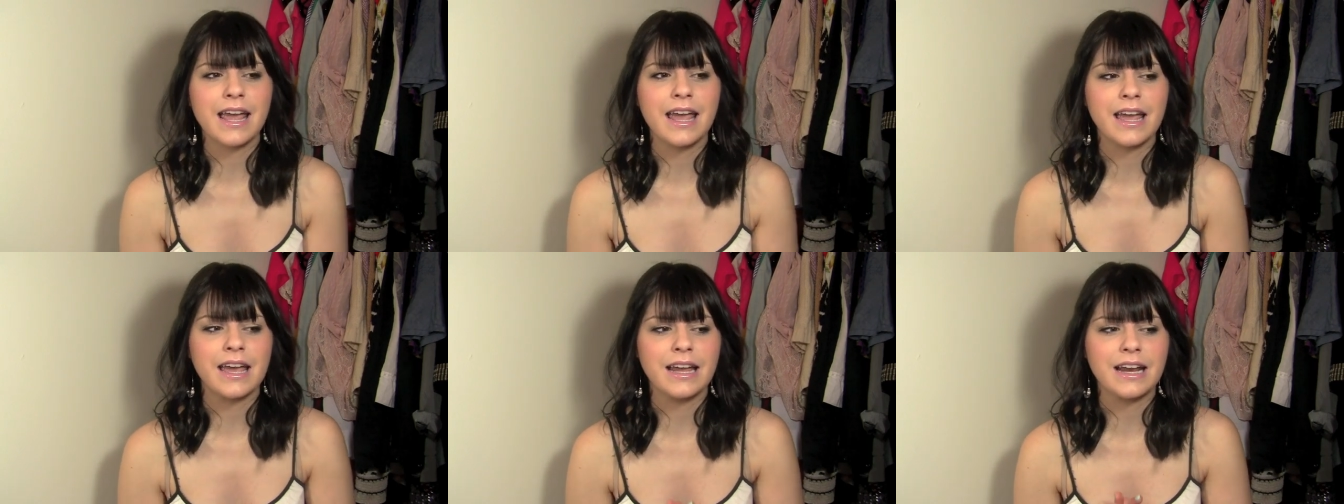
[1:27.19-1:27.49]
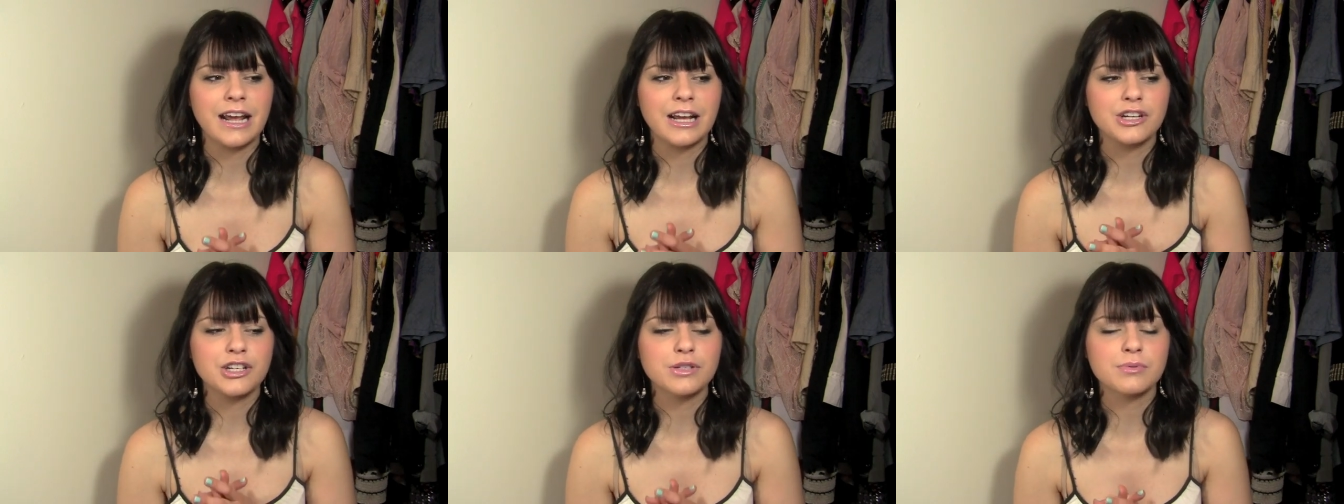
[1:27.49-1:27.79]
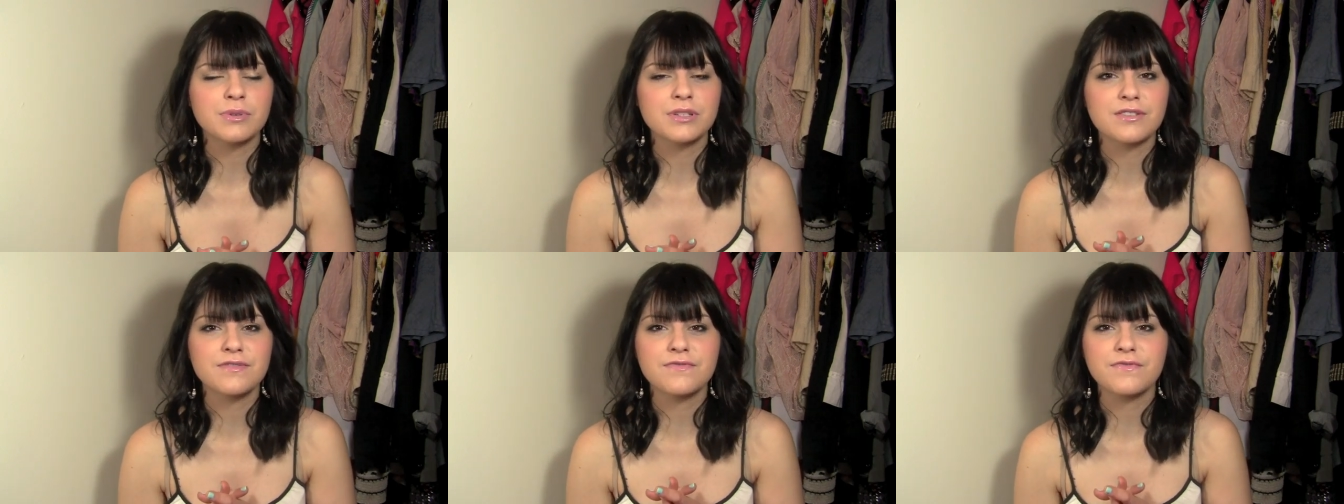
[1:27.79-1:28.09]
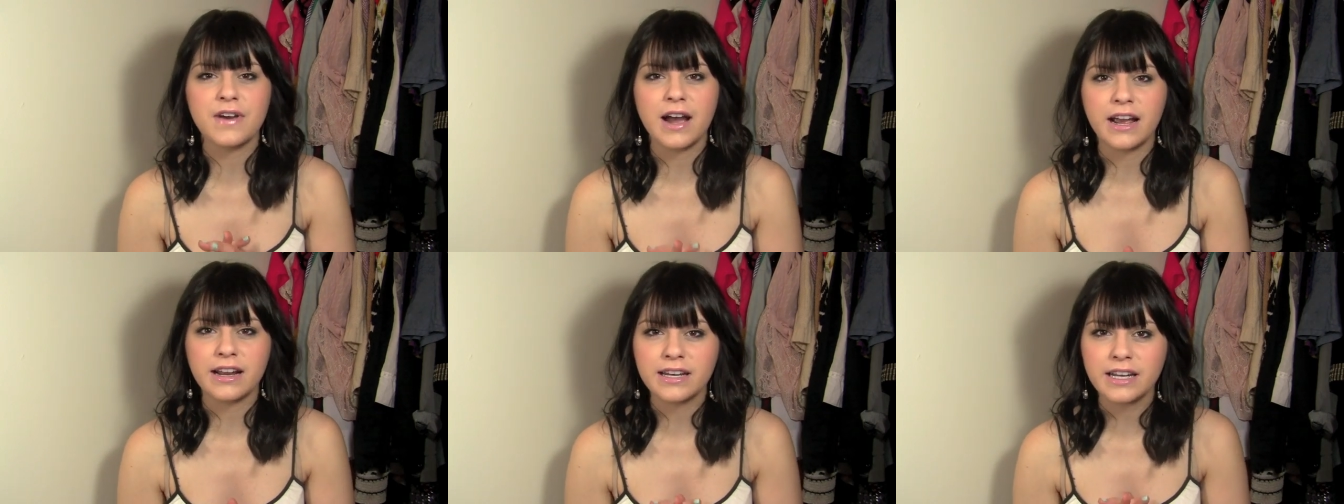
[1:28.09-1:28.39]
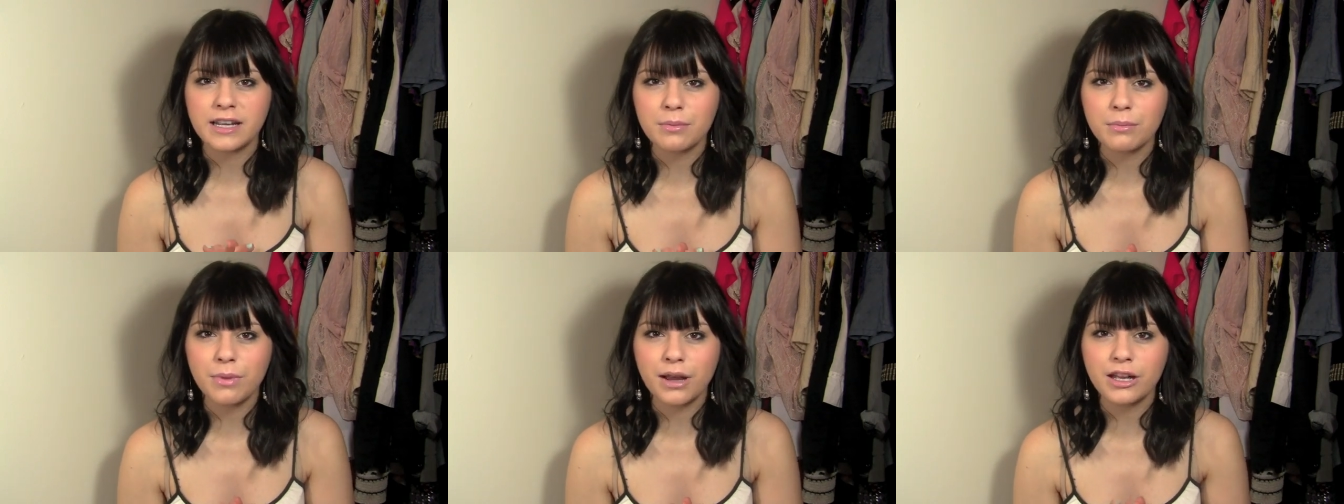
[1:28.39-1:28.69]
and I just wasn't
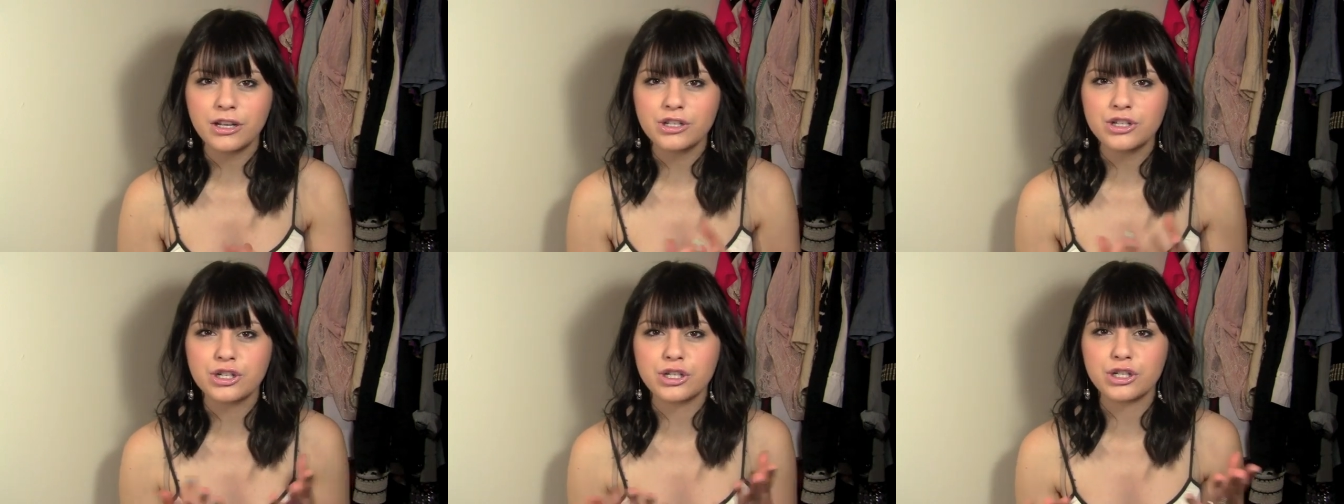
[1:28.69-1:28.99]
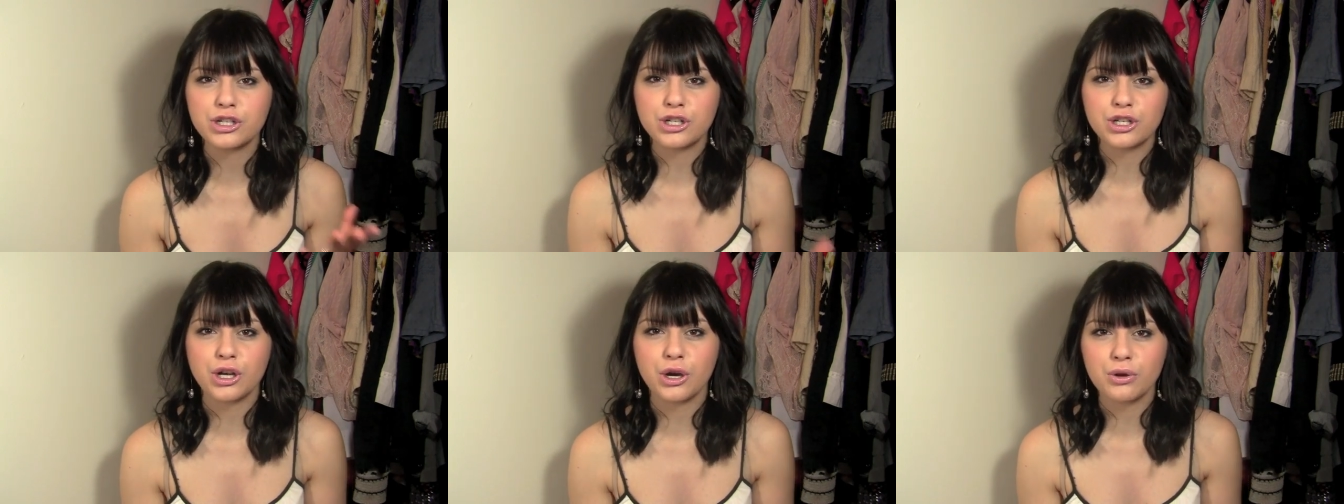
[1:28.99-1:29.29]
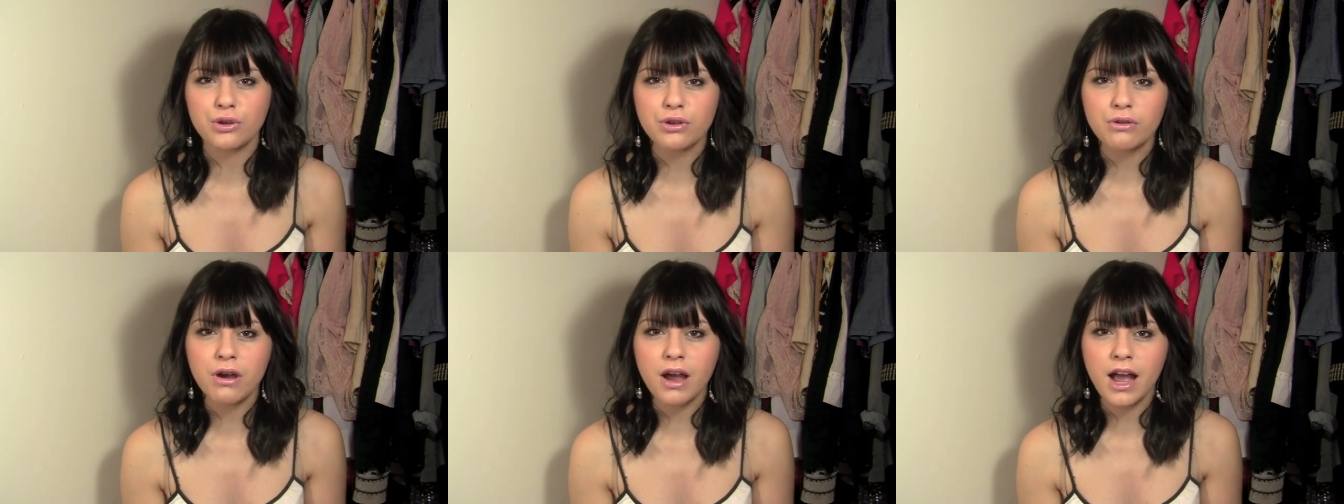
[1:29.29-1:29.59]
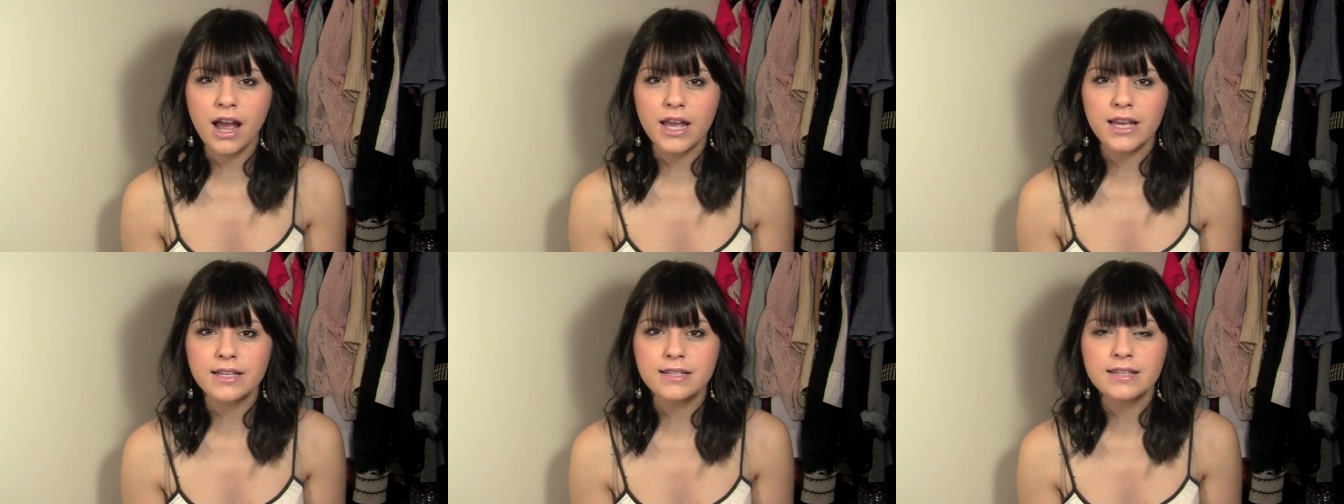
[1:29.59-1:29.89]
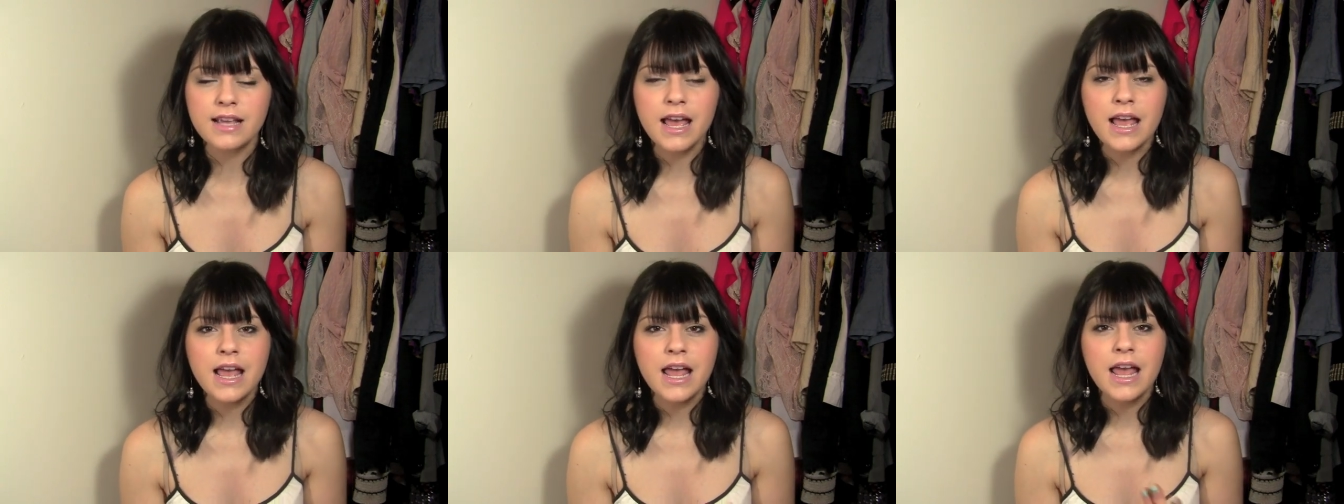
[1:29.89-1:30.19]
finding much to show you guys.